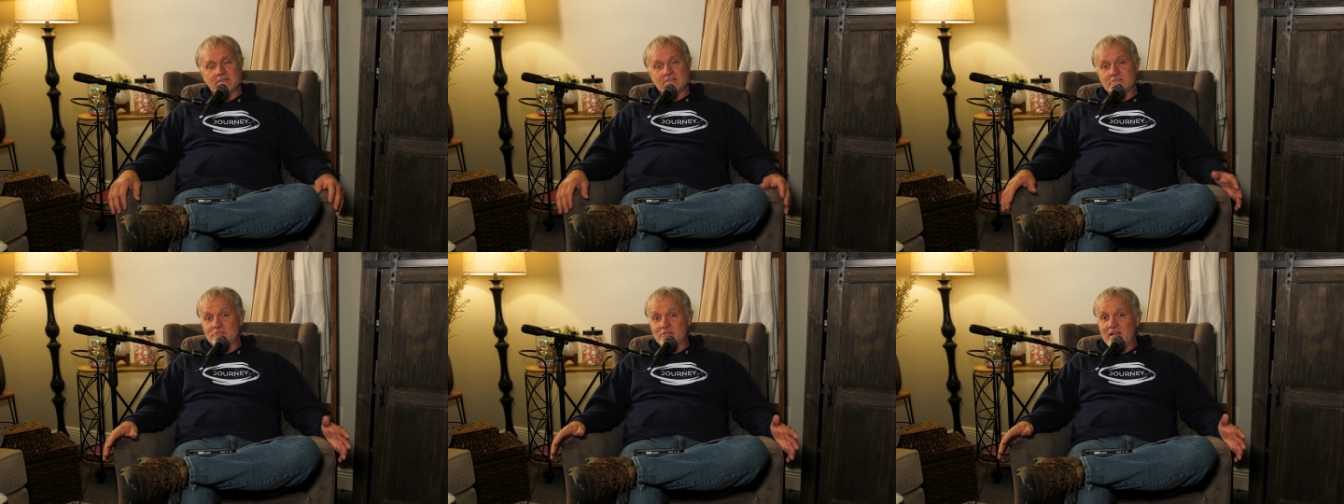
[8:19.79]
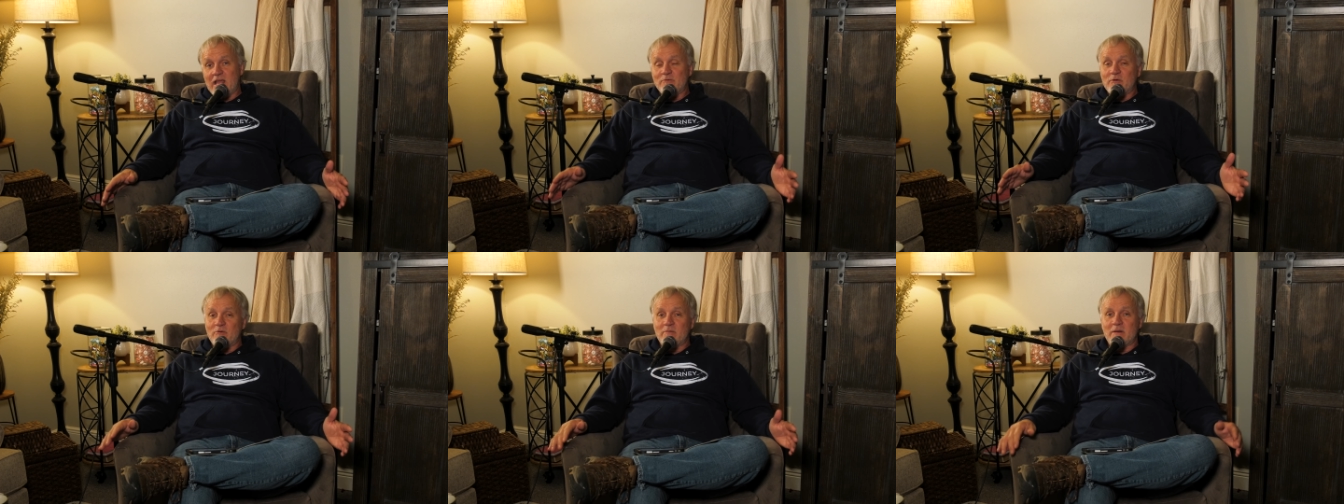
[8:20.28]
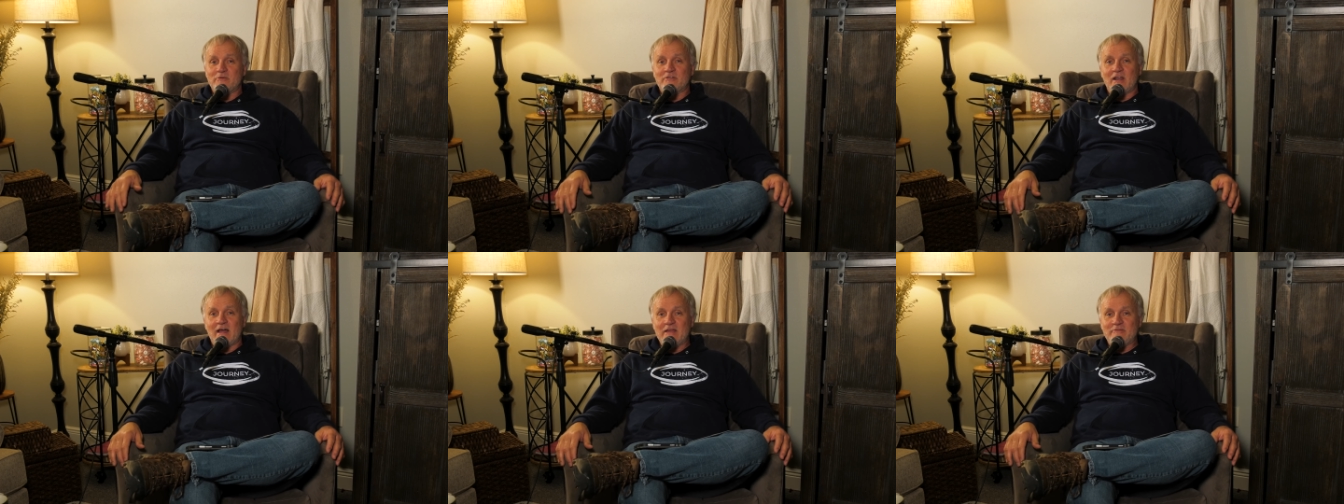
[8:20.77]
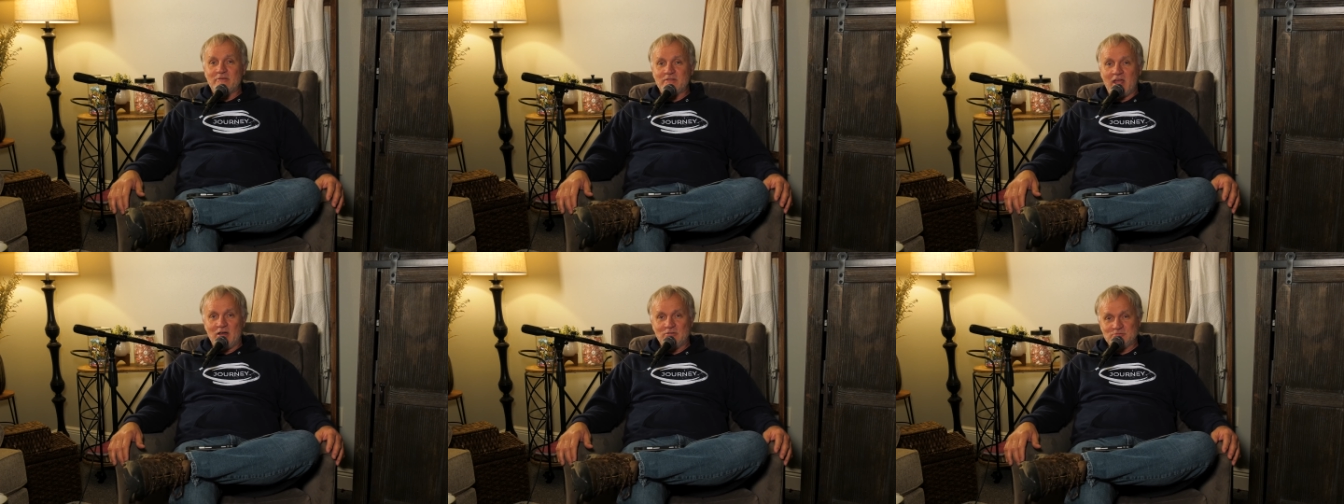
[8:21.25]
So today we remember the life of
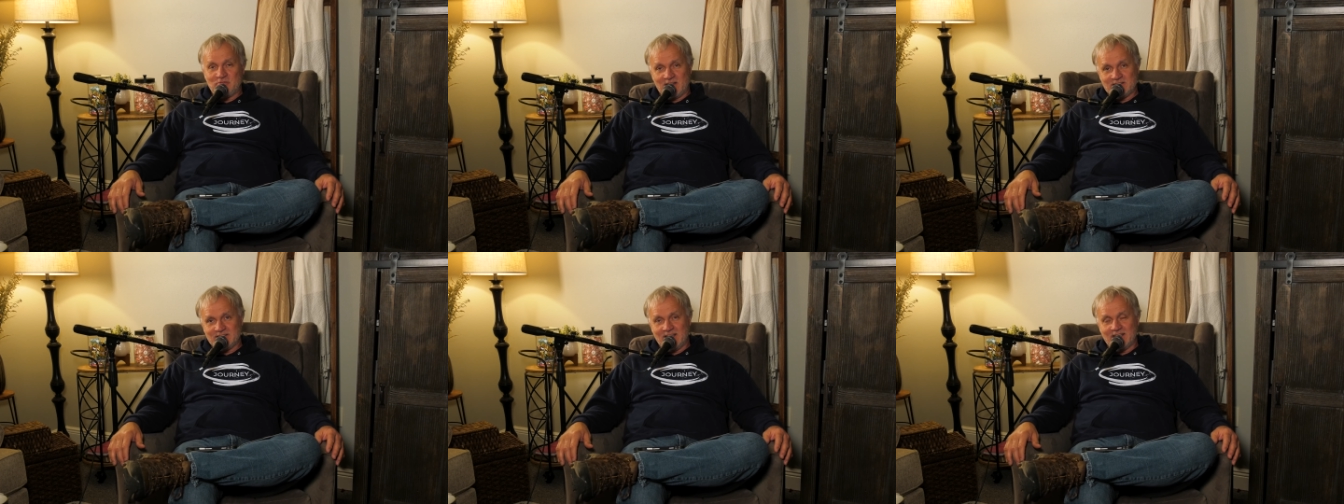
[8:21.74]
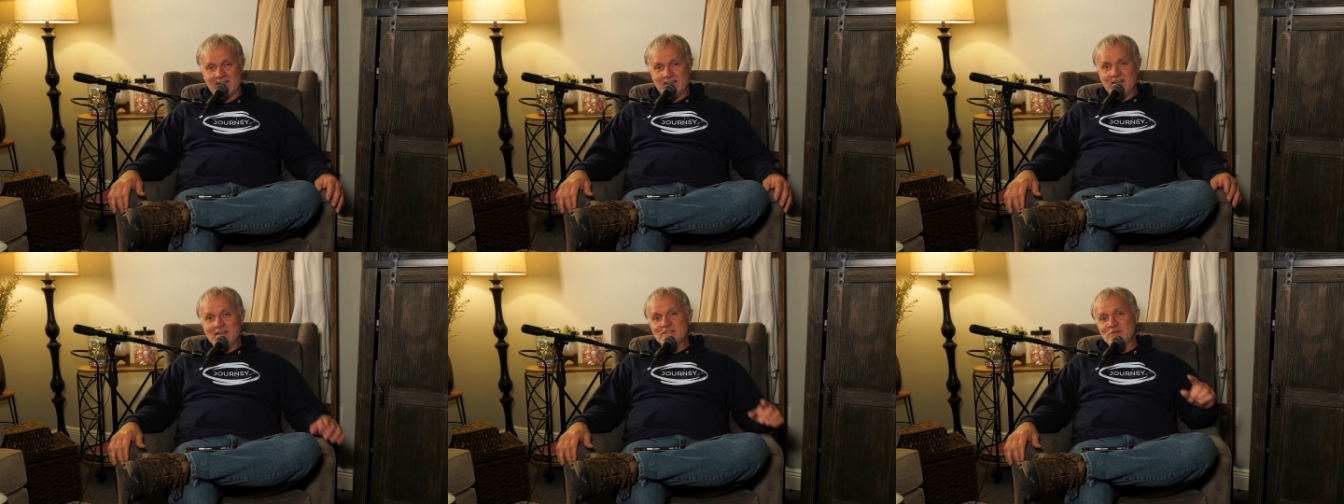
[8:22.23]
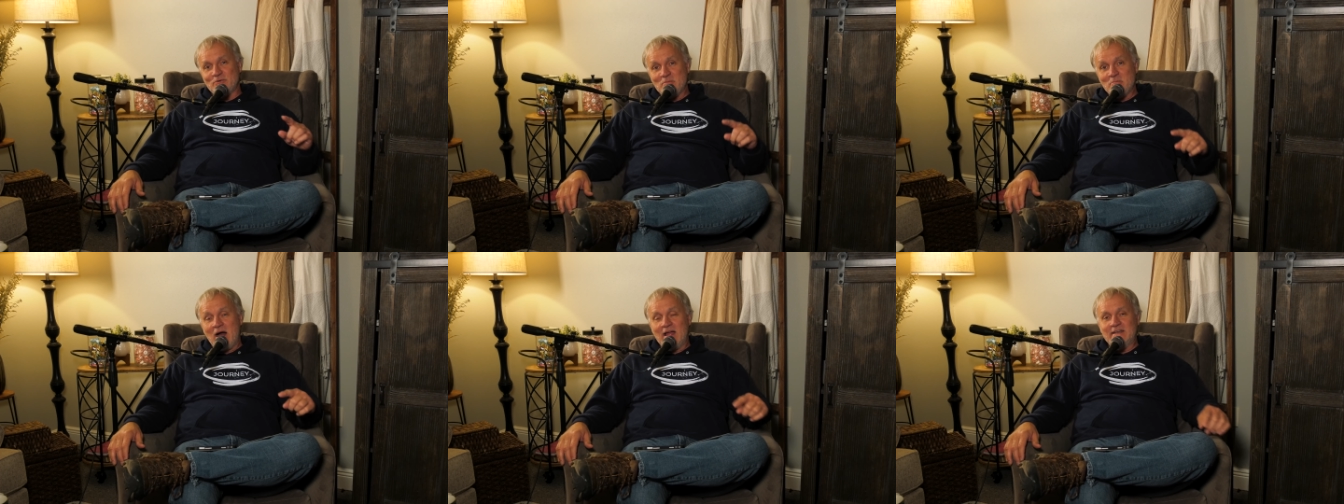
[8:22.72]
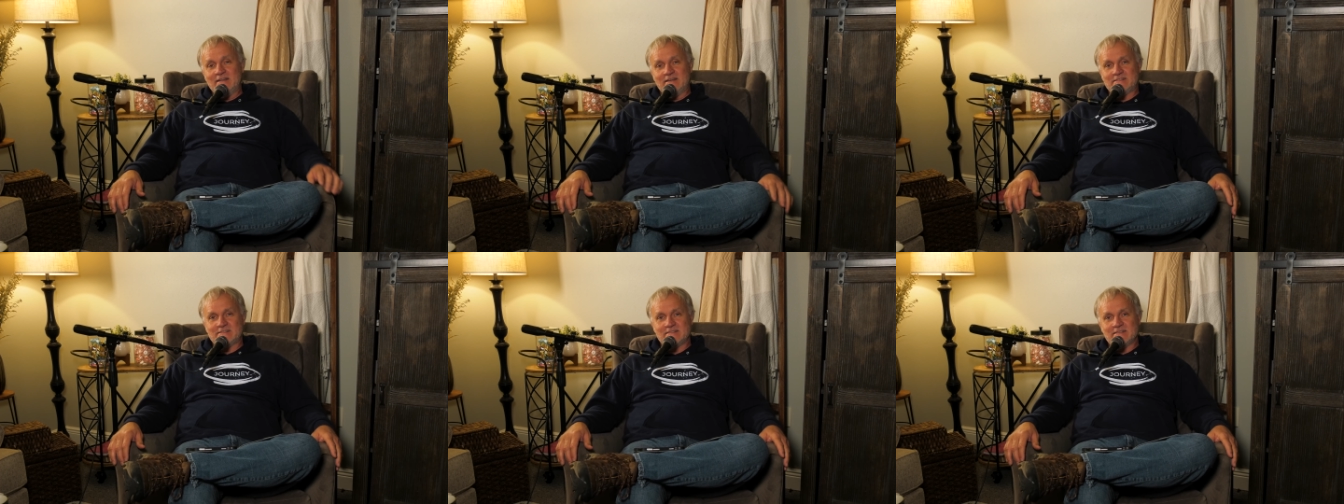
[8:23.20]
Townes Van Zandt to remind
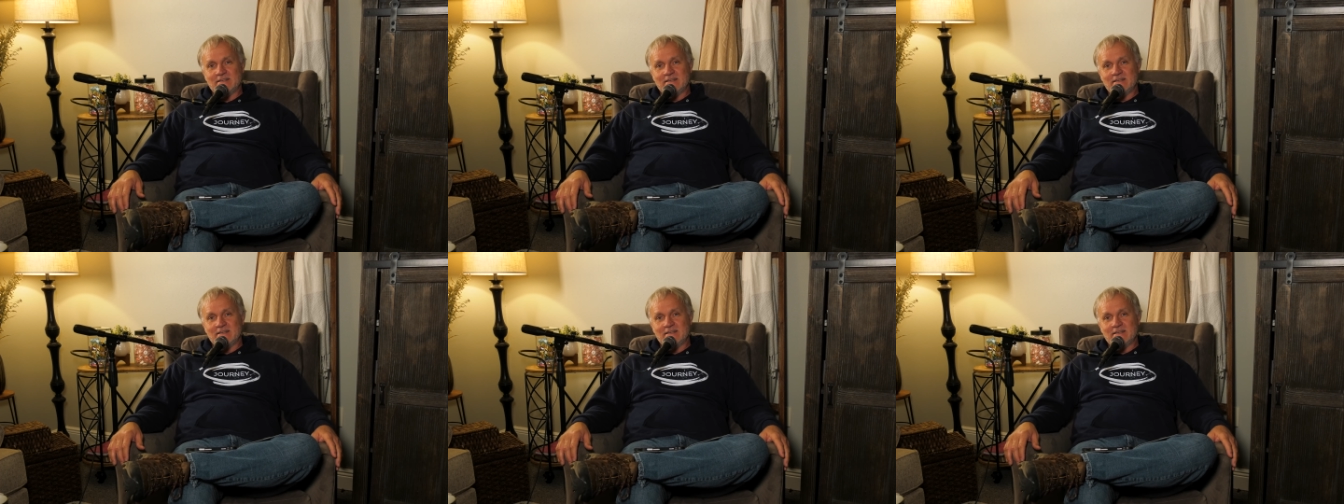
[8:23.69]
us